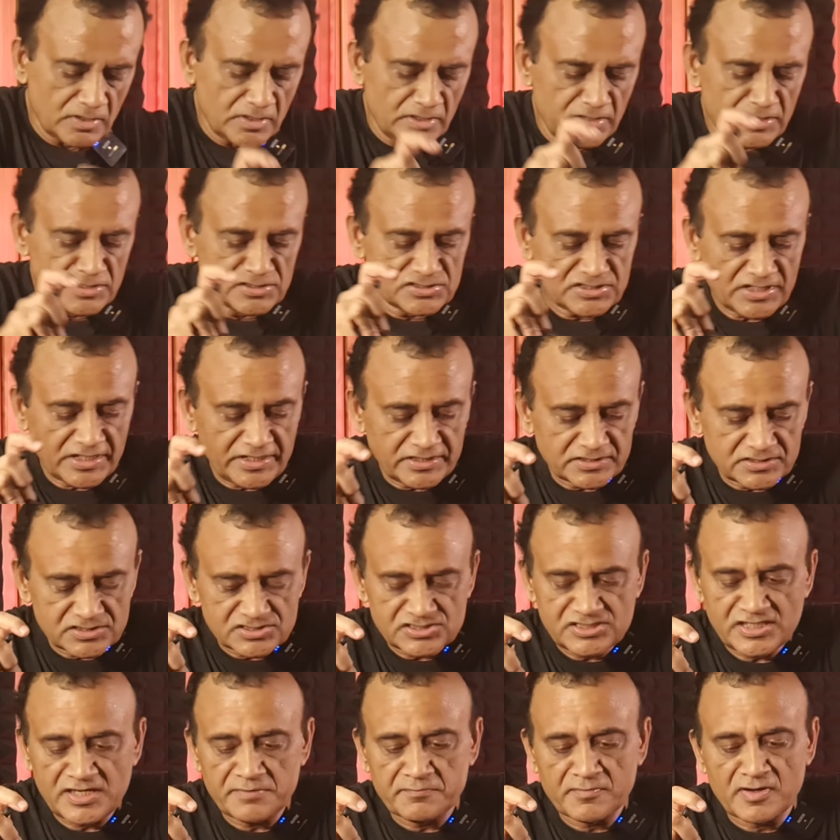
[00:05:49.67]
Inside the
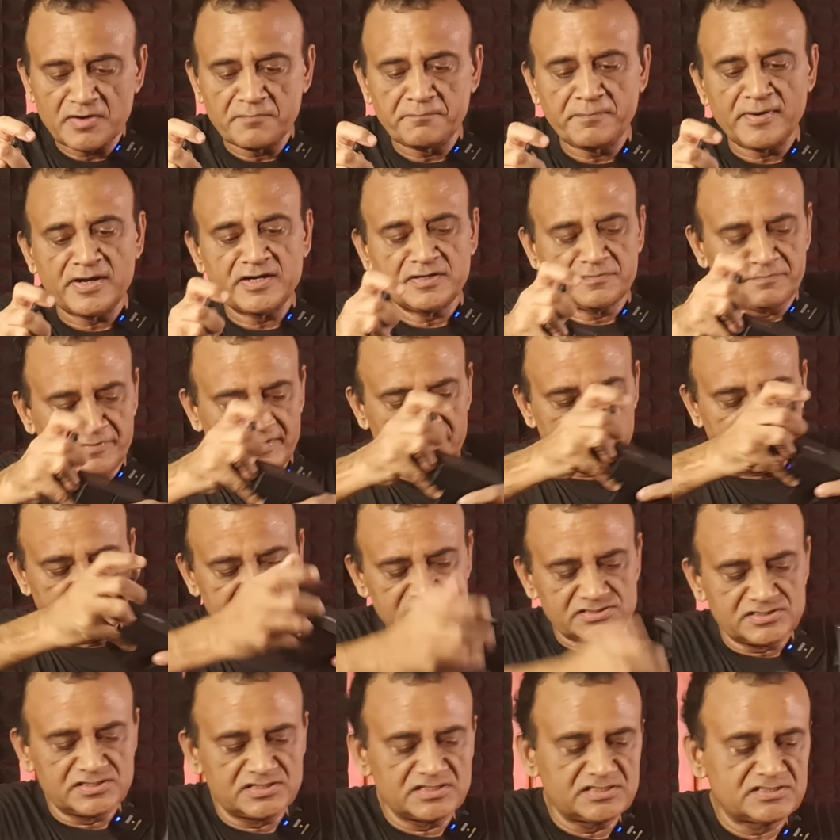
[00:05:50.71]
same compartment
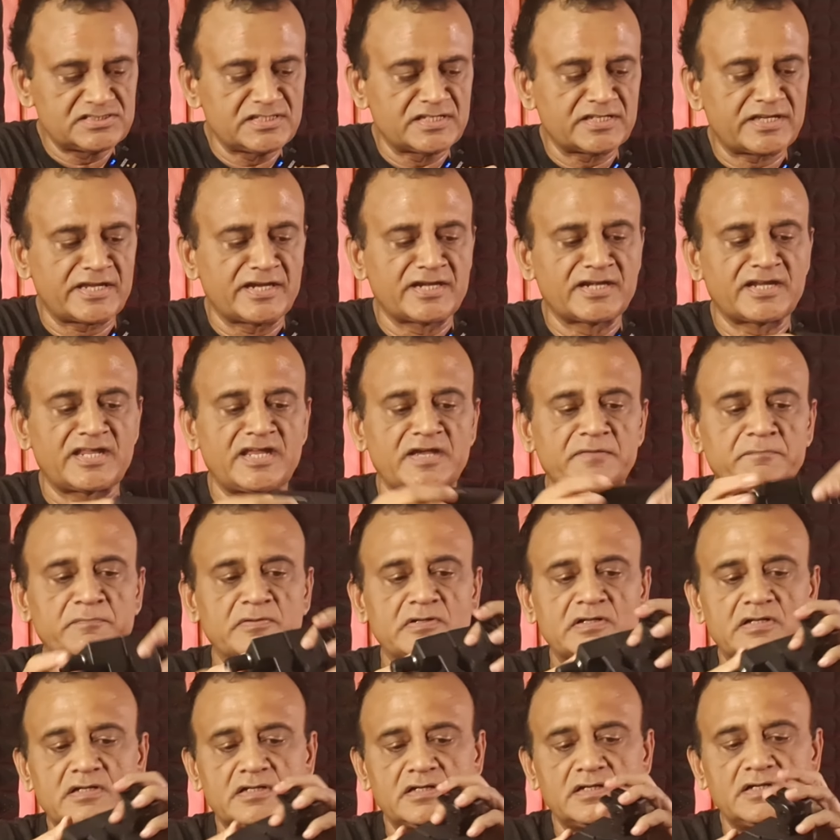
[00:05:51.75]
as the second
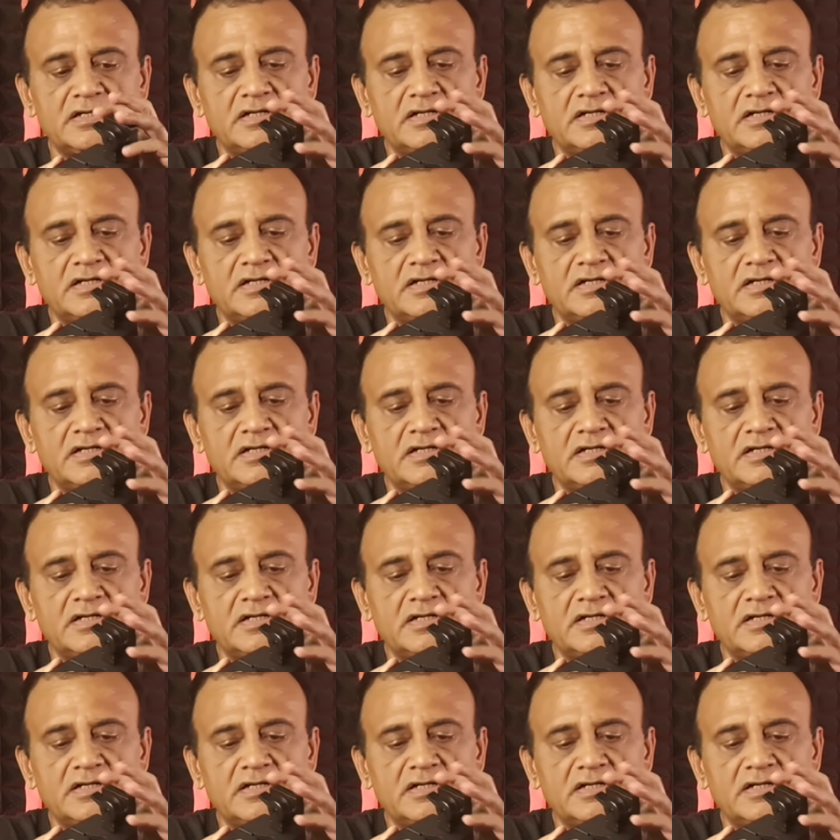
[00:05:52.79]
cable,